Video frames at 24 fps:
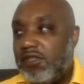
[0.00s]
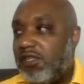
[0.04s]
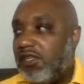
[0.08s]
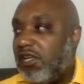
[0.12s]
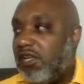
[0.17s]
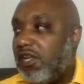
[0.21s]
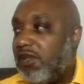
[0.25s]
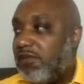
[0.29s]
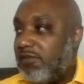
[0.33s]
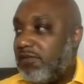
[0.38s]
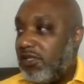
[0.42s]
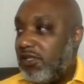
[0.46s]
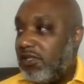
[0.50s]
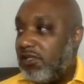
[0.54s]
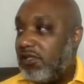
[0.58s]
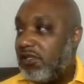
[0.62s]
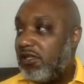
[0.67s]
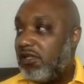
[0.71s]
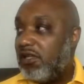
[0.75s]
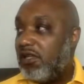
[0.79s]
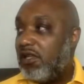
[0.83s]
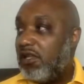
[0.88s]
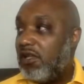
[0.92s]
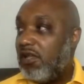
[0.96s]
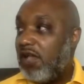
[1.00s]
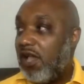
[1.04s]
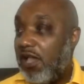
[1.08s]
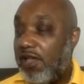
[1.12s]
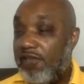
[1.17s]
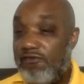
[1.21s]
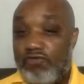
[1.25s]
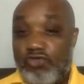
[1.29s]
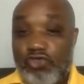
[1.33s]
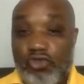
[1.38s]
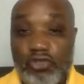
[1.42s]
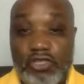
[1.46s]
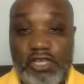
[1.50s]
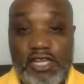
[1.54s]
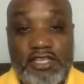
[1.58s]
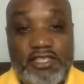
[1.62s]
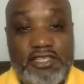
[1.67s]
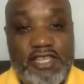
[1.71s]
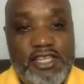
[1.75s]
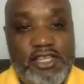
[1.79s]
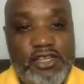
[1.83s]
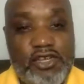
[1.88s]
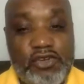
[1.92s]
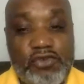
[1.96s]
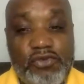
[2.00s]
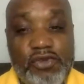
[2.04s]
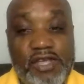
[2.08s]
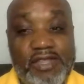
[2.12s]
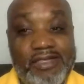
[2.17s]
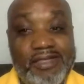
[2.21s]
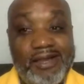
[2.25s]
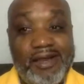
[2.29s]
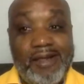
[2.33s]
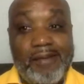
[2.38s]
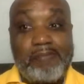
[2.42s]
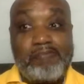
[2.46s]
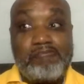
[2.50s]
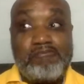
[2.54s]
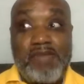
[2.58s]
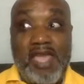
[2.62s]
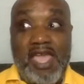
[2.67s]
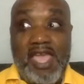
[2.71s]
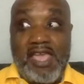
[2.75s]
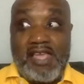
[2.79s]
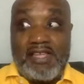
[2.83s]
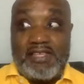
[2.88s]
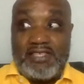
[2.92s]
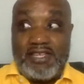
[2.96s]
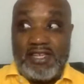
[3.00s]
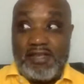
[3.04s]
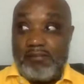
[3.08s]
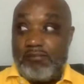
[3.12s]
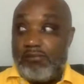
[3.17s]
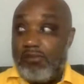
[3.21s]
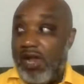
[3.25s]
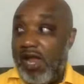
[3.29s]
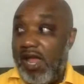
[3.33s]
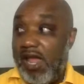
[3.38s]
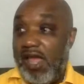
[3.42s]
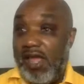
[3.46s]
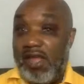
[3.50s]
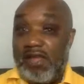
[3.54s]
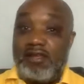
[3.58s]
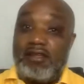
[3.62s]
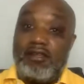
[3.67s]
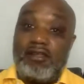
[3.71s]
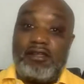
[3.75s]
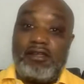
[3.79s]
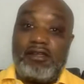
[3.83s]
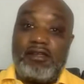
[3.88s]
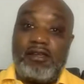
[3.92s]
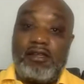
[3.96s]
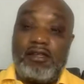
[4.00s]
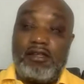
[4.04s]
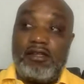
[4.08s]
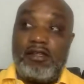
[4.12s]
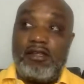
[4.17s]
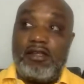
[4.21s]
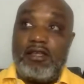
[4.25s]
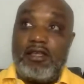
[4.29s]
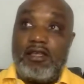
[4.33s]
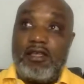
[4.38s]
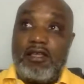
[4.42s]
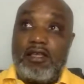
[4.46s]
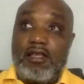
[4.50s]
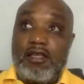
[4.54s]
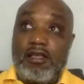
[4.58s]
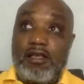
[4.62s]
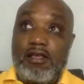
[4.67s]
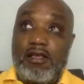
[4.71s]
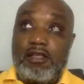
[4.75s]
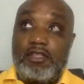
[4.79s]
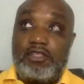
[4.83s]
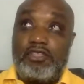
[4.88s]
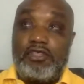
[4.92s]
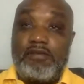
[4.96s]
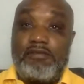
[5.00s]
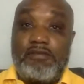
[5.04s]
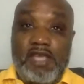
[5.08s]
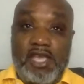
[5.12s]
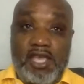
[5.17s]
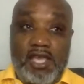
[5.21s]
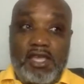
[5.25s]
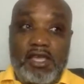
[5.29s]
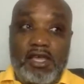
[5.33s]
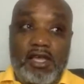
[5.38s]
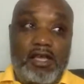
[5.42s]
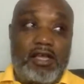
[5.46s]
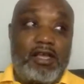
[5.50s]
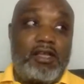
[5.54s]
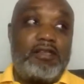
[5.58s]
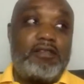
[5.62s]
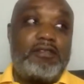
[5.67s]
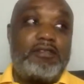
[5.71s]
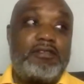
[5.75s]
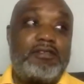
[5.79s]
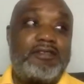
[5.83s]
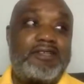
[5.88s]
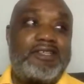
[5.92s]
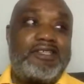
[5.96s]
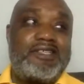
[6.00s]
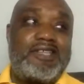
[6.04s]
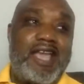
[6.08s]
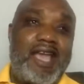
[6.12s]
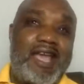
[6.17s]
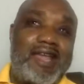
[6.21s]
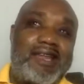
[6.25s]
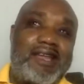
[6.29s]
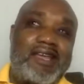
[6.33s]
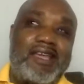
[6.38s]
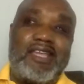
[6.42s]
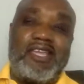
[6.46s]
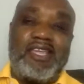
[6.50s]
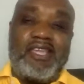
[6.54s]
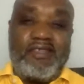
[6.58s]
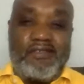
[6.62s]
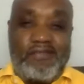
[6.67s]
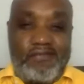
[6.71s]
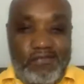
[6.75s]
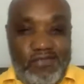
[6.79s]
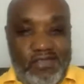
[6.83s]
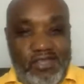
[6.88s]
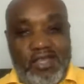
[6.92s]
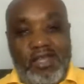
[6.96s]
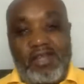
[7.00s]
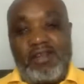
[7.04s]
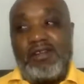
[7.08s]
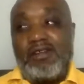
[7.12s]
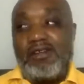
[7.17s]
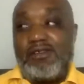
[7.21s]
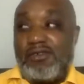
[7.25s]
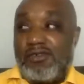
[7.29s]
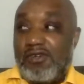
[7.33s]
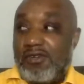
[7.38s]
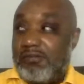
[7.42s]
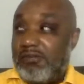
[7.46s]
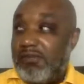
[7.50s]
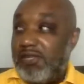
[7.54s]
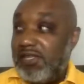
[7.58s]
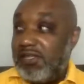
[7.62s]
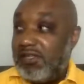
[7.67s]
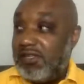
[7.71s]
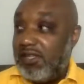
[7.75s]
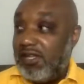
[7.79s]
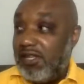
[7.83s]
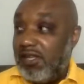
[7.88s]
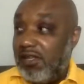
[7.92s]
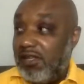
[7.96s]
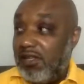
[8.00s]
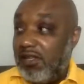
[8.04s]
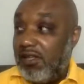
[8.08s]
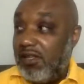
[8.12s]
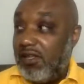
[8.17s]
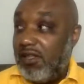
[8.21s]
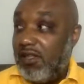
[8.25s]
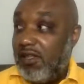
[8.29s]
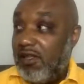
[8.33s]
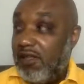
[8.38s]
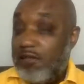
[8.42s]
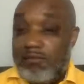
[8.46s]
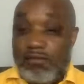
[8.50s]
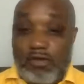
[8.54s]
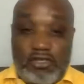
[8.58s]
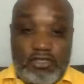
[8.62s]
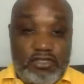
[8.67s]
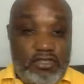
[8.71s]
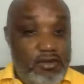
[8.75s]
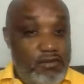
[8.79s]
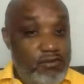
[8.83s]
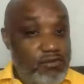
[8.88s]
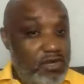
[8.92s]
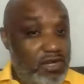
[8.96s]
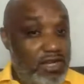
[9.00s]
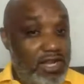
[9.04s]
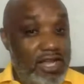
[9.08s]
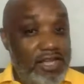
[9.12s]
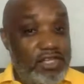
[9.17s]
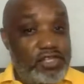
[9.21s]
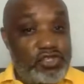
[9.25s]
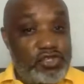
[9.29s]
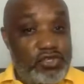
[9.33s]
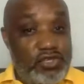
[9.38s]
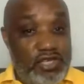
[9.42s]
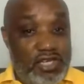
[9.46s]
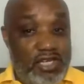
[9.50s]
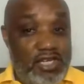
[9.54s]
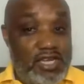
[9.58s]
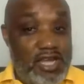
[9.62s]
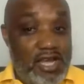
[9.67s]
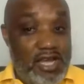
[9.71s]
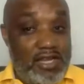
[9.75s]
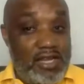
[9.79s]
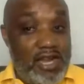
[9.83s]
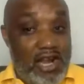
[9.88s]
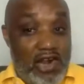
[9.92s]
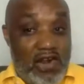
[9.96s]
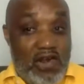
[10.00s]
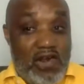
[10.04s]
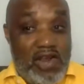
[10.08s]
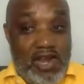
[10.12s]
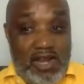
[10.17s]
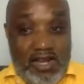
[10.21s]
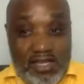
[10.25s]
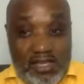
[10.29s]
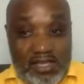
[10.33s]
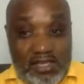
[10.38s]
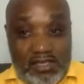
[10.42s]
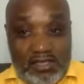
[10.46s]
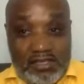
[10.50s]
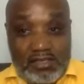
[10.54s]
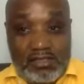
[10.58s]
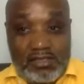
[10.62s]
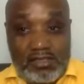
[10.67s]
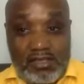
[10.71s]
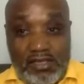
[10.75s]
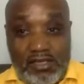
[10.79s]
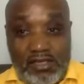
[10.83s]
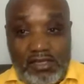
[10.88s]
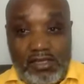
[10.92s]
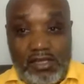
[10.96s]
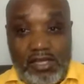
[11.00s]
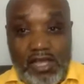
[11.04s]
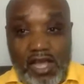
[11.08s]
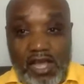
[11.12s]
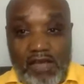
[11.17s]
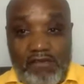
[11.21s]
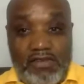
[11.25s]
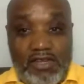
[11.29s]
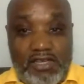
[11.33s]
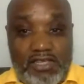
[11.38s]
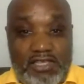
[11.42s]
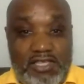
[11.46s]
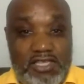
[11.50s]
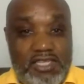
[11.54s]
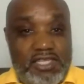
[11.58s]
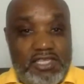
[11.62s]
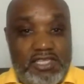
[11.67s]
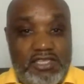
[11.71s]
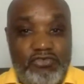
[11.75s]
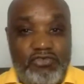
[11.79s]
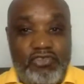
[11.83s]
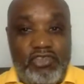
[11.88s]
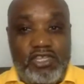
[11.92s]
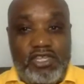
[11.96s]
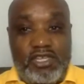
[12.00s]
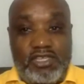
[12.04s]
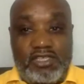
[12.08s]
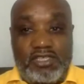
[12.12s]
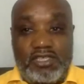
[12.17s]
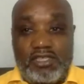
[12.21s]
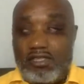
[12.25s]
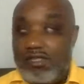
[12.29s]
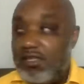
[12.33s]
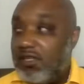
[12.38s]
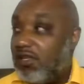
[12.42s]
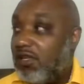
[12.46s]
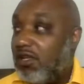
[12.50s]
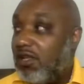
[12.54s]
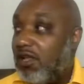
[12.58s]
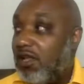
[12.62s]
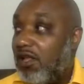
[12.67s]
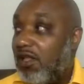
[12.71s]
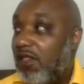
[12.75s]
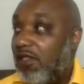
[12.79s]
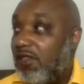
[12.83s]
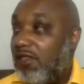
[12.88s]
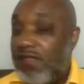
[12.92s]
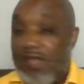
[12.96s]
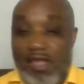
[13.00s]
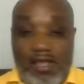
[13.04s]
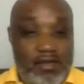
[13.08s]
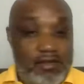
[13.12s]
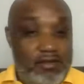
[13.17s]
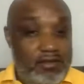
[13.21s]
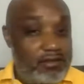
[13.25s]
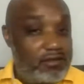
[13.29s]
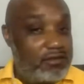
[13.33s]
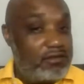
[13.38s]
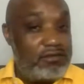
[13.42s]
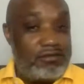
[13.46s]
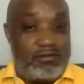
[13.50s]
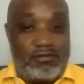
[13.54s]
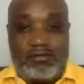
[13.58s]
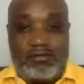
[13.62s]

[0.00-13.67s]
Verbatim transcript: You know what I mean? If you let's say you create an amazing brand, Jamaica is kind of iffy on the goat milk thing, but somewhere like Trinidad already have a taste feed, then